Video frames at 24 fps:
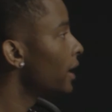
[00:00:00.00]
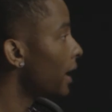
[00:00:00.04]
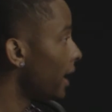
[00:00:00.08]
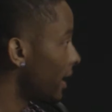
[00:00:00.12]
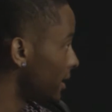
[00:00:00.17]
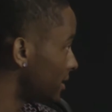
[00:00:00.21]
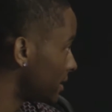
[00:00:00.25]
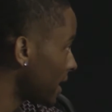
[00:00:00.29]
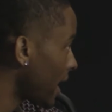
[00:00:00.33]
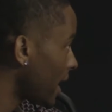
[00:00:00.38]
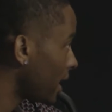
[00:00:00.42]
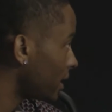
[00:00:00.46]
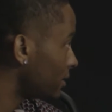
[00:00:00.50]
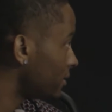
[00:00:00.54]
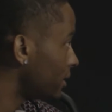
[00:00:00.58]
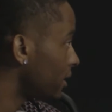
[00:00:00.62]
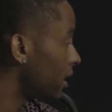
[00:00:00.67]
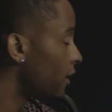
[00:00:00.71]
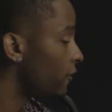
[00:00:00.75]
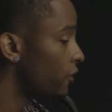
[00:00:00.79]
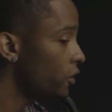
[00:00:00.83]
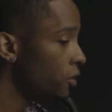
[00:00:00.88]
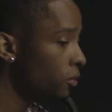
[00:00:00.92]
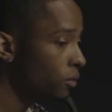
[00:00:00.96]
Exactly.
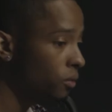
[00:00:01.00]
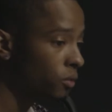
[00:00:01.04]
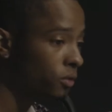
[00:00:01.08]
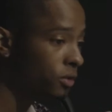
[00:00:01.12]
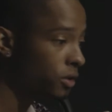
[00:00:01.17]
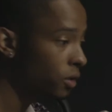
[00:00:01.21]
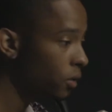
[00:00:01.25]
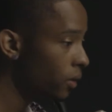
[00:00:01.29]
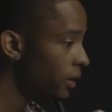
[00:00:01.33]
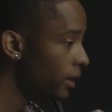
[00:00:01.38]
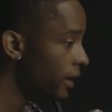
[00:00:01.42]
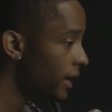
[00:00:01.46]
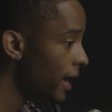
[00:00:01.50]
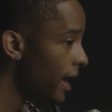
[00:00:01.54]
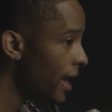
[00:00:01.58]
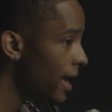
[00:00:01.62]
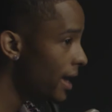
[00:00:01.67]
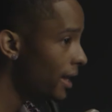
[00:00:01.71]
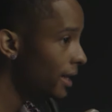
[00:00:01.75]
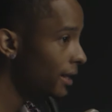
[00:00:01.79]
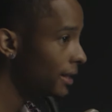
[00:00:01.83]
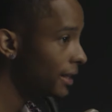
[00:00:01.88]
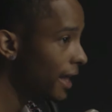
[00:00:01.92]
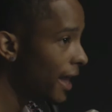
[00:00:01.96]
If you doing
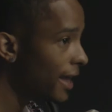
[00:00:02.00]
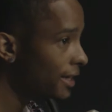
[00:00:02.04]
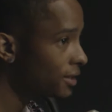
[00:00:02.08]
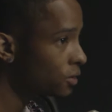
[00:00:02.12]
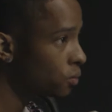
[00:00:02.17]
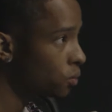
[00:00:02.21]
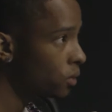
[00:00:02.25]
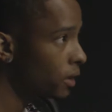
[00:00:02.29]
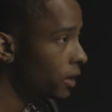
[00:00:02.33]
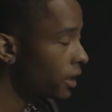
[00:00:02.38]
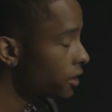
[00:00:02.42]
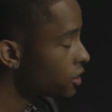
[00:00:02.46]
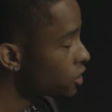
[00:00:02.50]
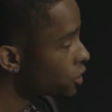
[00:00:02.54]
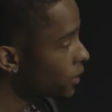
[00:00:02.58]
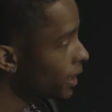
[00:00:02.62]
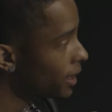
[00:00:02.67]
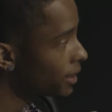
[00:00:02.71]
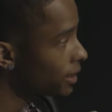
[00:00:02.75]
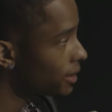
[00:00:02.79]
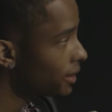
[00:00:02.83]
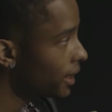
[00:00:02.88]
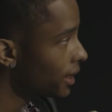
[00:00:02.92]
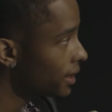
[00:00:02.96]
that, that's what
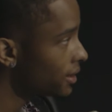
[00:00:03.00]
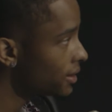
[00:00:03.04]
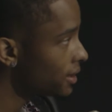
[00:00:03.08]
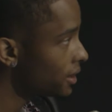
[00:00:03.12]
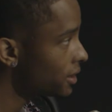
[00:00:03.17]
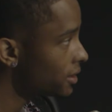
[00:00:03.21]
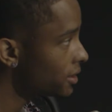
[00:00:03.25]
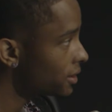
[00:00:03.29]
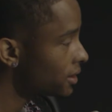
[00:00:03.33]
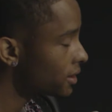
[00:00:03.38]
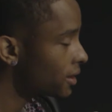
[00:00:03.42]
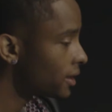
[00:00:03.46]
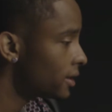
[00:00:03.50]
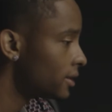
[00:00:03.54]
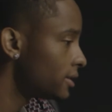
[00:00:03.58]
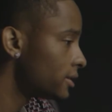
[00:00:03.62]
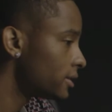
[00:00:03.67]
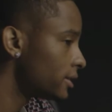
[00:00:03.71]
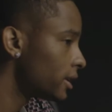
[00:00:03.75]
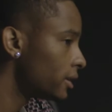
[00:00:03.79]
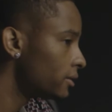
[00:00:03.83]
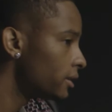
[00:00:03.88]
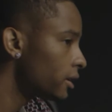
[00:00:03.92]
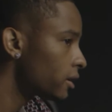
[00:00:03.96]
attracted that attention because
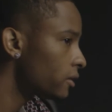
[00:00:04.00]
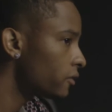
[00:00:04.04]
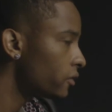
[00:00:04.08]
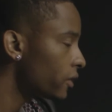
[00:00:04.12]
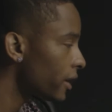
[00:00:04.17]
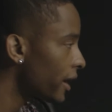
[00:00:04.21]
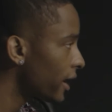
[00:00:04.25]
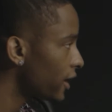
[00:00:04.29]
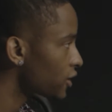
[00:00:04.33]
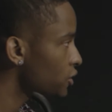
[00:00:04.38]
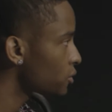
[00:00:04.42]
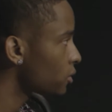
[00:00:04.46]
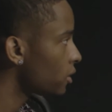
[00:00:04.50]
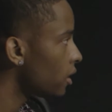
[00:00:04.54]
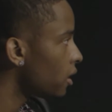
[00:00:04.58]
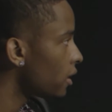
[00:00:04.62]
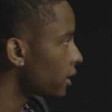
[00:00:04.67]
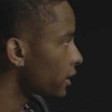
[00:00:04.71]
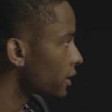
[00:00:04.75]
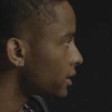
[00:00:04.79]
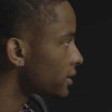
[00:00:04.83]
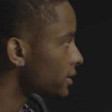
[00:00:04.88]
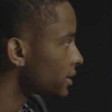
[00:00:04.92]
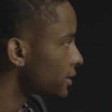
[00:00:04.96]
they're looking for actual
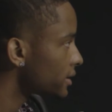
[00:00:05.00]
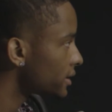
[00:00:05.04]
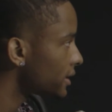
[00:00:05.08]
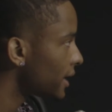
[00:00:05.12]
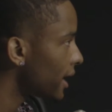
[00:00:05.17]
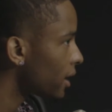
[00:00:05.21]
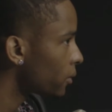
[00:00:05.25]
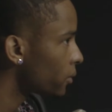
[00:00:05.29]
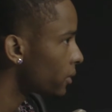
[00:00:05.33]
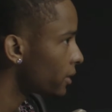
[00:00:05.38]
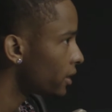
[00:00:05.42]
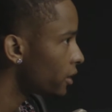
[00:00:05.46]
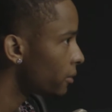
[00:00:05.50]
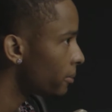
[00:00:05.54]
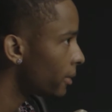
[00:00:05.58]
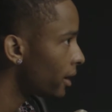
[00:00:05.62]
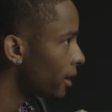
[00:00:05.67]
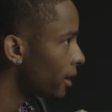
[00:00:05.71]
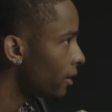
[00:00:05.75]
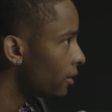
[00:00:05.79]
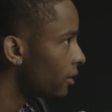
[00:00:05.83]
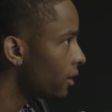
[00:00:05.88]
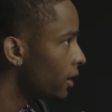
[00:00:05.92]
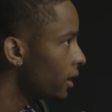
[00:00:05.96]
artists. It's not really
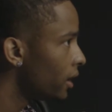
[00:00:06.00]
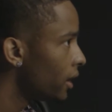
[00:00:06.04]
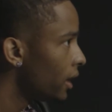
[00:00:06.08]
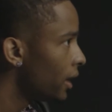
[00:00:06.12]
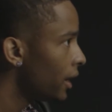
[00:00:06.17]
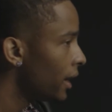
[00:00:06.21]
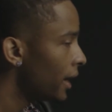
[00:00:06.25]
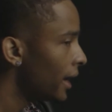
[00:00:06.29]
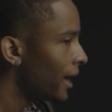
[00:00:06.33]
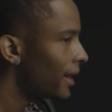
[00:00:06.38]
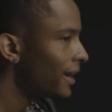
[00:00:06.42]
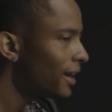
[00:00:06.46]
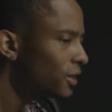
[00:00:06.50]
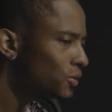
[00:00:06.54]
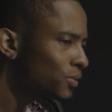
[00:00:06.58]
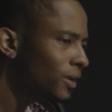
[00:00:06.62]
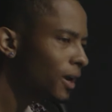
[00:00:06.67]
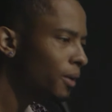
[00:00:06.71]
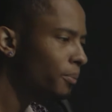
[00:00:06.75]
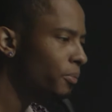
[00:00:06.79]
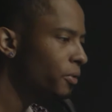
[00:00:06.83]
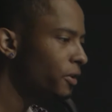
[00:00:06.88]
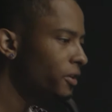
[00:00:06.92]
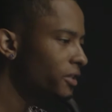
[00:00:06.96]
about And that's what I
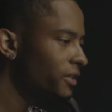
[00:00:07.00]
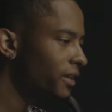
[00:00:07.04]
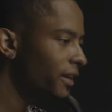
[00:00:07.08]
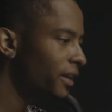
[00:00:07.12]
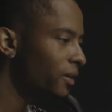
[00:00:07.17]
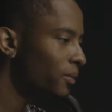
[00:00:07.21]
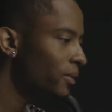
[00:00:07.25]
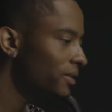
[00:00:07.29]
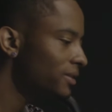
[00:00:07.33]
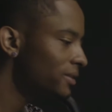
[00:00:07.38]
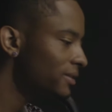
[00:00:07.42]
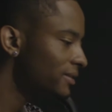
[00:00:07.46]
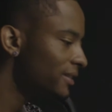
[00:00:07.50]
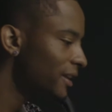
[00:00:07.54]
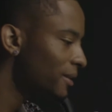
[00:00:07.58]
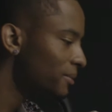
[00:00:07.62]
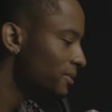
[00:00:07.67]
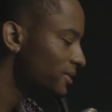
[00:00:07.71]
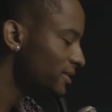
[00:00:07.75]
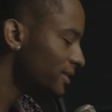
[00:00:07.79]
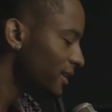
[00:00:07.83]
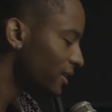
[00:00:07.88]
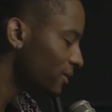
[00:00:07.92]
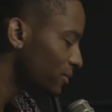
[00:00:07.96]
appreciate. It wasn't, they
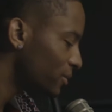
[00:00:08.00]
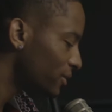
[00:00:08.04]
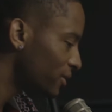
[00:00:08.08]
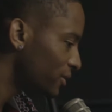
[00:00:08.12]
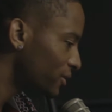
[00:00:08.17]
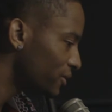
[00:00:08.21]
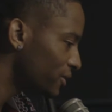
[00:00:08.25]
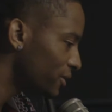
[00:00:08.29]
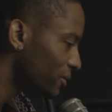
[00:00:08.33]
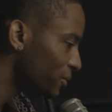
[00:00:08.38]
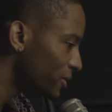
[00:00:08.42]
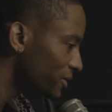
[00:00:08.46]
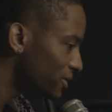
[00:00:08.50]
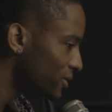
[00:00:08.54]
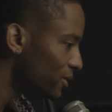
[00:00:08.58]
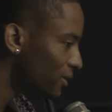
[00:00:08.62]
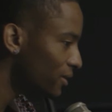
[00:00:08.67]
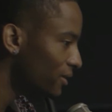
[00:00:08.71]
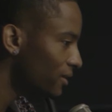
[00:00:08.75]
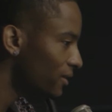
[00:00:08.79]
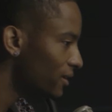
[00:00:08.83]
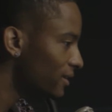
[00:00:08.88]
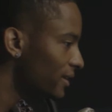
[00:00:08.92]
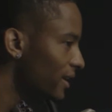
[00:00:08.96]
was like, well, what's going
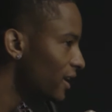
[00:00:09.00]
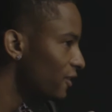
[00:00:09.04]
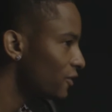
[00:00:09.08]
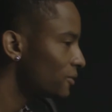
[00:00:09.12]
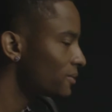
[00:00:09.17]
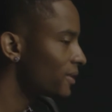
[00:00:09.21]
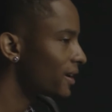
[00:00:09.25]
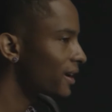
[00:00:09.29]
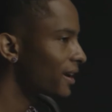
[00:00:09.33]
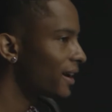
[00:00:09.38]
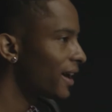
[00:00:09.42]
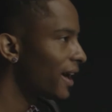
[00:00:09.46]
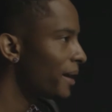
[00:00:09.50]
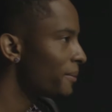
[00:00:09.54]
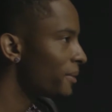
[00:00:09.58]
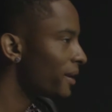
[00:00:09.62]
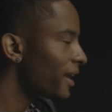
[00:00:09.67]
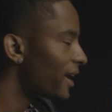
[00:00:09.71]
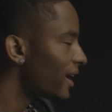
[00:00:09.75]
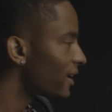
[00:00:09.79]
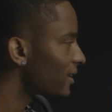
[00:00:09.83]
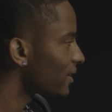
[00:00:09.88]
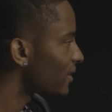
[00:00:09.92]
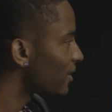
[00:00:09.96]
on in your life? I'm like, I mean, I
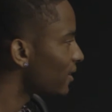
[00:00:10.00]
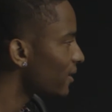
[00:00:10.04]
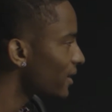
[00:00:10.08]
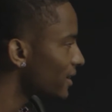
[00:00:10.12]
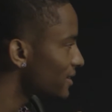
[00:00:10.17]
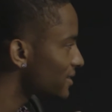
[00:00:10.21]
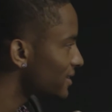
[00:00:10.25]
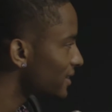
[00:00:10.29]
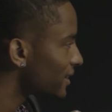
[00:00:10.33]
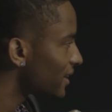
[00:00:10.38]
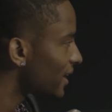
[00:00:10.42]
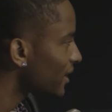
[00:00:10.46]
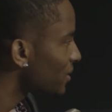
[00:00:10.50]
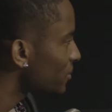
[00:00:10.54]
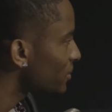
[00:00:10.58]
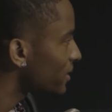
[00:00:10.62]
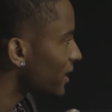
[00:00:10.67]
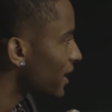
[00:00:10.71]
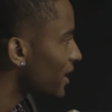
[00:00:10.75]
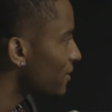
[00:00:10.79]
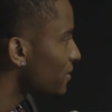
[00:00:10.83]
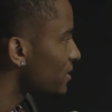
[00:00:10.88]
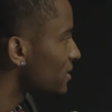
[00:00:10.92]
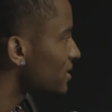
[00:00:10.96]
had a car accident. I don't really
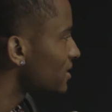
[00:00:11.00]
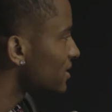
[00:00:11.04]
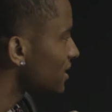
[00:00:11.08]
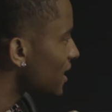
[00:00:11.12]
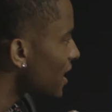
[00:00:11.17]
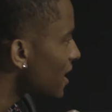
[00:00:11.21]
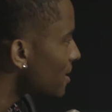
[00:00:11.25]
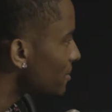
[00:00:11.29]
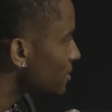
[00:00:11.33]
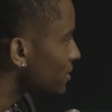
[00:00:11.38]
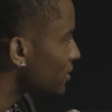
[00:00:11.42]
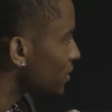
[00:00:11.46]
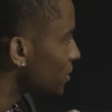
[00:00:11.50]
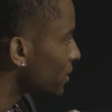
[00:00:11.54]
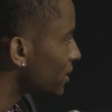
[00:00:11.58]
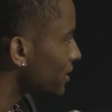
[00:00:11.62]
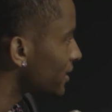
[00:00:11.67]
have a sob story.